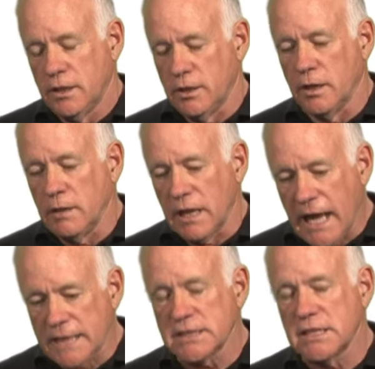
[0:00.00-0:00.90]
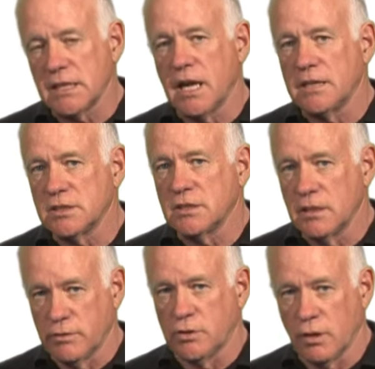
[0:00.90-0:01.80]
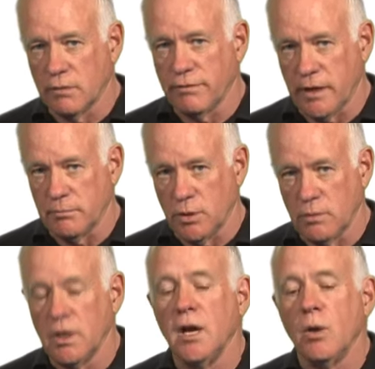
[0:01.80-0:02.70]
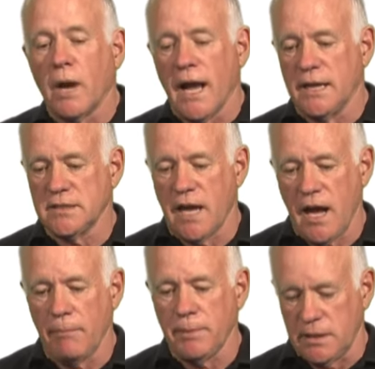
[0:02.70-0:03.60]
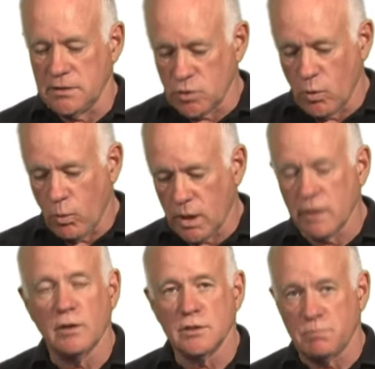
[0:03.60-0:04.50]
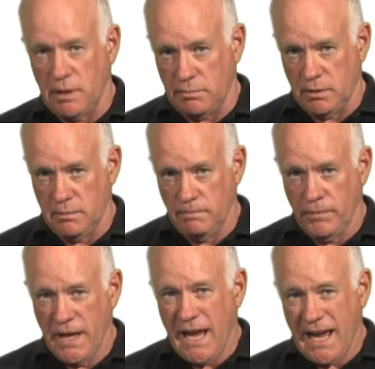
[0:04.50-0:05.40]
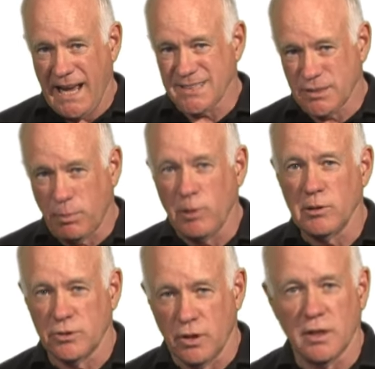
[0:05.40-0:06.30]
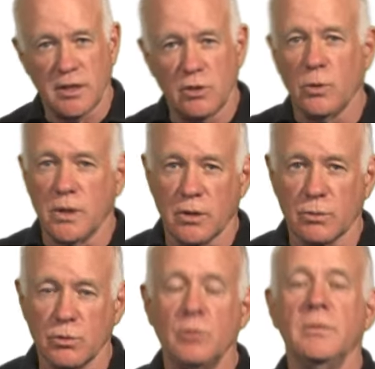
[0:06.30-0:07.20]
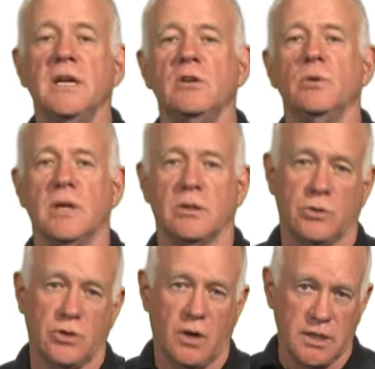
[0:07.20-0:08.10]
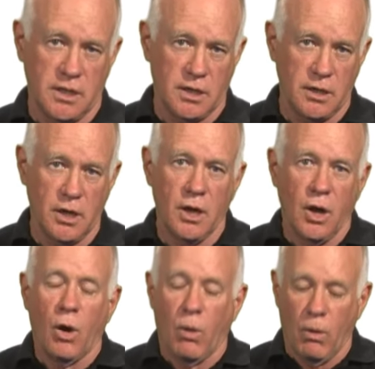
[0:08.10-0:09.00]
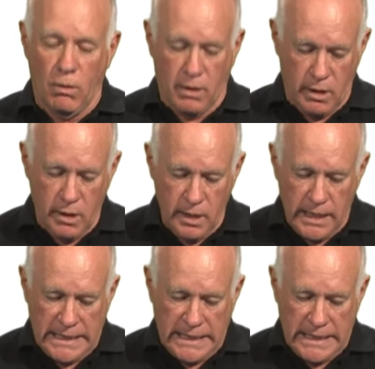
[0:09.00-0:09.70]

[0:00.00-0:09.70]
they're in less and less of the dogfight mode. What has to happen is one of those people has to pull their dog into another room, into another dog yard, or